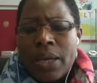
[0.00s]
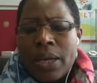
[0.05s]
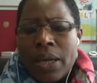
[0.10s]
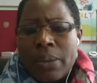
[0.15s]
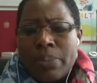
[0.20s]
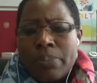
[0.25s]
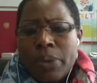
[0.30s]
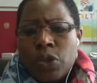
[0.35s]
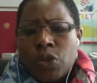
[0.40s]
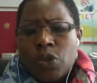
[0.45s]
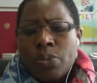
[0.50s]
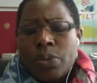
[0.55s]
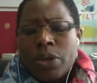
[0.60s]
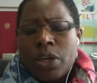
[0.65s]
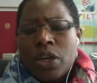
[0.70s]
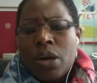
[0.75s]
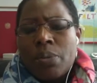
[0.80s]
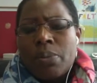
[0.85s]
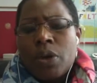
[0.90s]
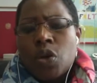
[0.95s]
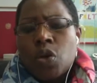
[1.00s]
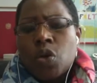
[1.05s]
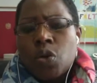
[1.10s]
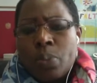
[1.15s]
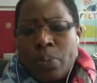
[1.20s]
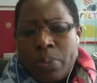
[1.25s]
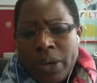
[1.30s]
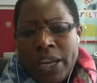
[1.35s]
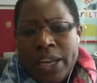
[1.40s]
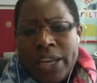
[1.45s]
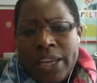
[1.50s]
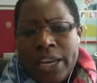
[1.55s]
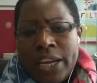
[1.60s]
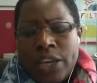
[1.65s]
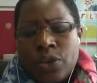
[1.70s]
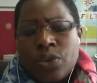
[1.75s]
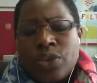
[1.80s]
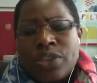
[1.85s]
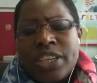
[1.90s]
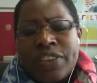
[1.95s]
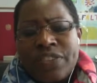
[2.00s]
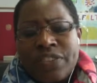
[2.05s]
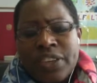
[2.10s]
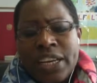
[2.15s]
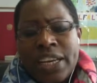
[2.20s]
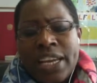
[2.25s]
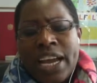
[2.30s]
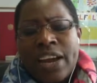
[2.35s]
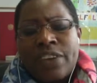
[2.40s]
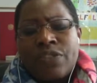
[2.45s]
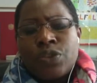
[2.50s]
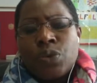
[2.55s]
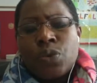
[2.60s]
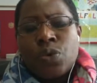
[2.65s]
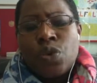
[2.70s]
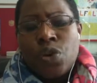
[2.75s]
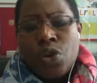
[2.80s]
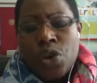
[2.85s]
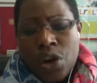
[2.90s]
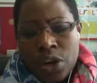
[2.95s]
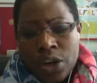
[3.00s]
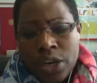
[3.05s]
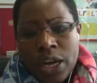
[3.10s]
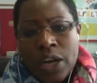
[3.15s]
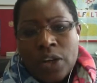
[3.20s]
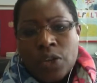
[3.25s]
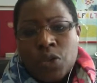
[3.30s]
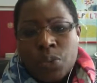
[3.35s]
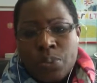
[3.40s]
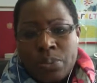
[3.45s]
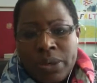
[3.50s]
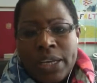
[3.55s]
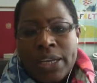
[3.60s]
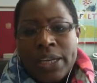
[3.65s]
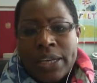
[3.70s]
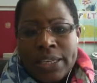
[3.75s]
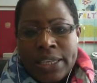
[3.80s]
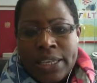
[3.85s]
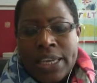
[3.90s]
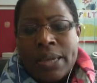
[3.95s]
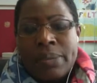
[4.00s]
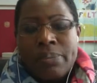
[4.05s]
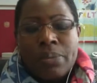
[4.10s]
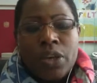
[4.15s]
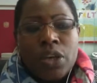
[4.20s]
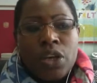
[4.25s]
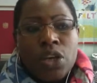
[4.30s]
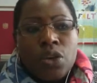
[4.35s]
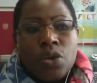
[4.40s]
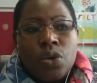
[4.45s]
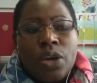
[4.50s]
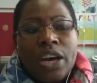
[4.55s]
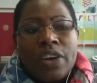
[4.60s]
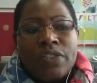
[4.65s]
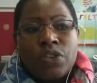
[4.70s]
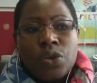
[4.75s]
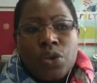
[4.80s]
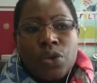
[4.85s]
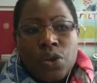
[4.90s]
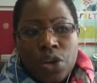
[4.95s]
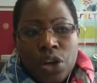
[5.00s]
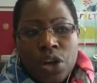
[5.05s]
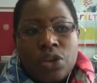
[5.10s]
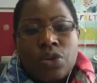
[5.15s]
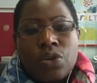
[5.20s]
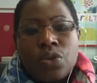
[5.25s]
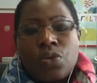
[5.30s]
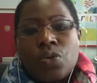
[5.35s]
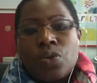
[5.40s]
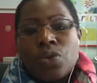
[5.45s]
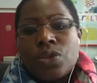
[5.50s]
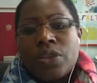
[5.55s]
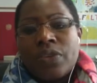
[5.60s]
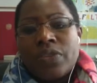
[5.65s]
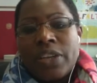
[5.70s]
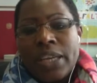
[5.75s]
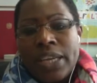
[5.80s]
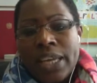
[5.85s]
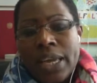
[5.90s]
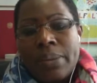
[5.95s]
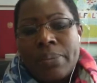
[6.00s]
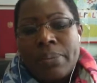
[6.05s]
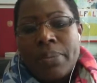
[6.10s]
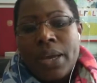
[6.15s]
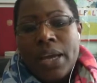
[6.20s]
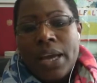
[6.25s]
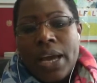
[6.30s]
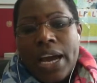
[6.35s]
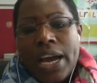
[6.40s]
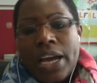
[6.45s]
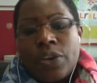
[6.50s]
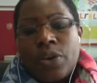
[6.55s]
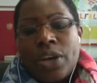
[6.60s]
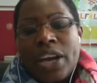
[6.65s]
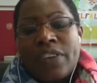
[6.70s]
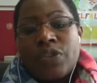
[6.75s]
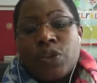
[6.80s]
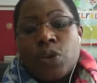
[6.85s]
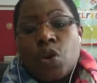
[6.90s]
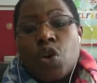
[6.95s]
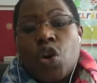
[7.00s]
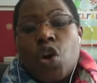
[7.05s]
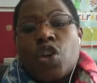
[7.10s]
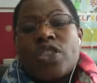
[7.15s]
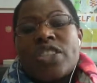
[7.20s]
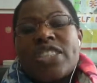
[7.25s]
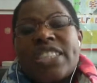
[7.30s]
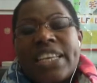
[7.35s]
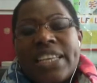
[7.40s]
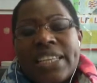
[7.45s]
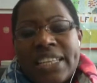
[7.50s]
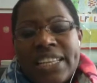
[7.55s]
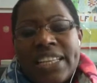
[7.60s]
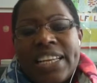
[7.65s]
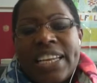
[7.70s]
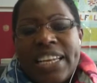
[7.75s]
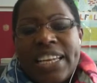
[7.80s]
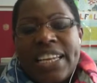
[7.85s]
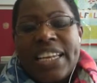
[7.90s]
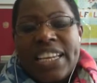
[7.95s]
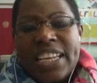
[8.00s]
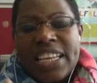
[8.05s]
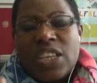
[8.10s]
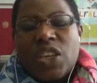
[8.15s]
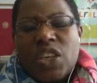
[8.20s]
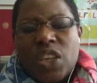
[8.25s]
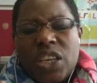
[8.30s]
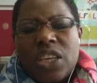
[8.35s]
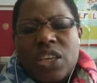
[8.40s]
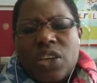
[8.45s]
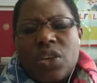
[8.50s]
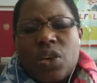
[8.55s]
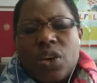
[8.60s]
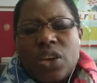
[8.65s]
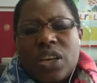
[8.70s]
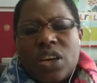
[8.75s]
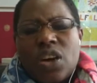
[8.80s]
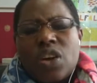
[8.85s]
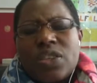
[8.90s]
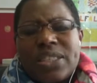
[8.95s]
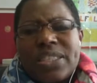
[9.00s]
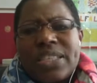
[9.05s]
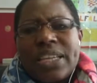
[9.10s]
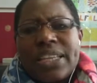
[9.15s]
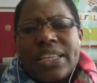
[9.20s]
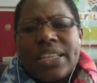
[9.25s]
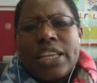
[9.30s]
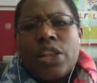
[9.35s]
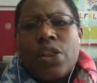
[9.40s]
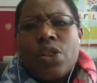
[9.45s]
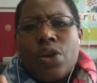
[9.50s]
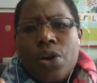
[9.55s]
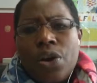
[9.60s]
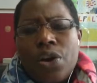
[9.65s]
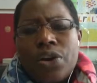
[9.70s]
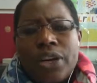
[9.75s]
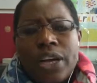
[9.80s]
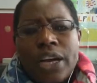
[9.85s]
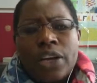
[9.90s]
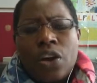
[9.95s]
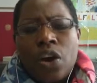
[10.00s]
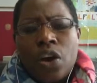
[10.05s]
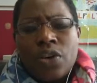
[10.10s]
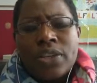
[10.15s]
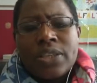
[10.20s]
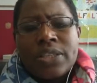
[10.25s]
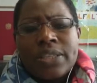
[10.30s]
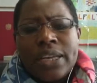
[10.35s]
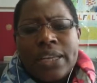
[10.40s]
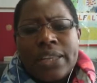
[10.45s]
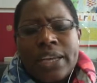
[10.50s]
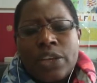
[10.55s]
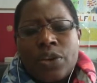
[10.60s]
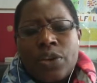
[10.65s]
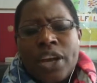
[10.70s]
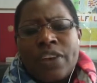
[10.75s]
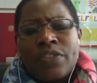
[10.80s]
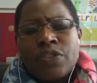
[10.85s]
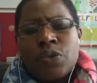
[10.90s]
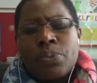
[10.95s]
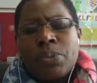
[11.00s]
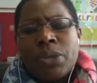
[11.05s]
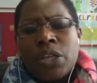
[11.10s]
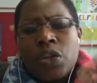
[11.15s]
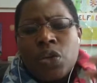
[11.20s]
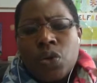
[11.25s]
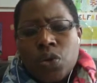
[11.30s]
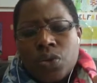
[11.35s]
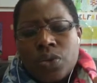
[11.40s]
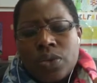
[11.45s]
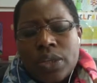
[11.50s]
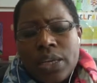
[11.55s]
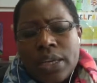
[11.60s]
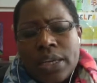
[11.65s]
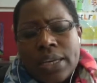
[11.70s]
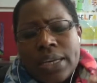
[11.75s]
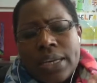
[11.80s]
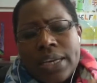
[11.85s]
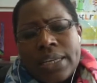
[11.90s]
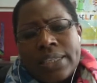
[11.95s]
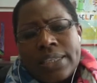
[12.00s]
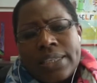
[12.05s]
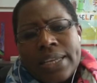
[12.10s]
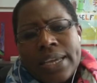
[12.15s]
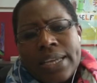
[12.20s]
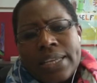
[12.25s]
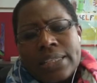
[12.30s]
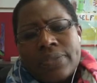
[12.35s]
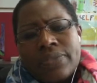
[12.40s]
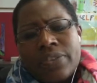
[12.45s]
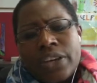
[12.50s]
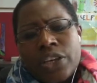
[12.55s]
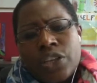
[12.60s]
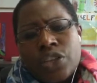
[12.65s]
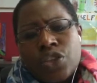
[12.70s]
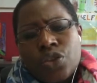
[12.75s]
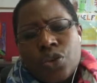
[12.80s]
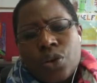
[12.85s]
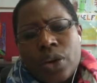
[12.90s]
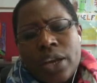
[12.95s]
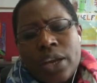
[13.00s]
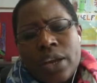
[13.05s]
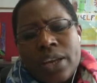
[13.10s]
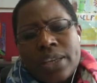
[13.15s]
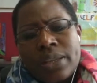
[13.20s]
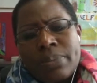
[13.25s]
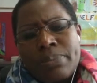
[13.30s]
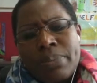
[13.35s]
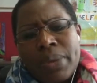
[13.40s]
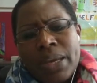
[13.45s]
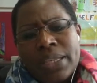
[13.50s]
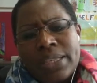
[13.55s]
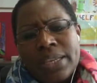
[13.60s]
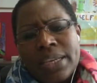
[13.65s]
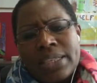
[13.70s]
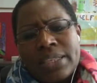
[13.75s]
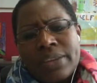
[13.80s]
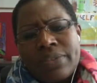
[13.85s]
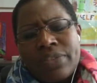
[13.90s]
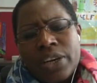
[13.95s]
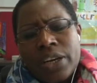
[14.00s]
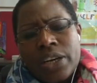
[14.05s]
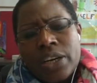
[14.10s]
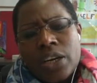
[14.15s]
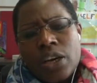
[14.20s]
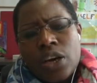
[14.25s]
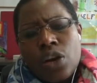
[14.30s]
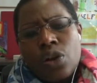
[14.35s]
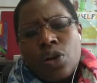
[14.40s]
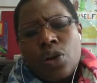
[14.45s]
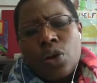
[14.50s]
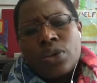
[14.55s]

but to become a good player, you definitely have to learn how to play that game. You have to learn the rules of the game, and you have to constantly learn and understand that you have to be good. It takes it may take a very long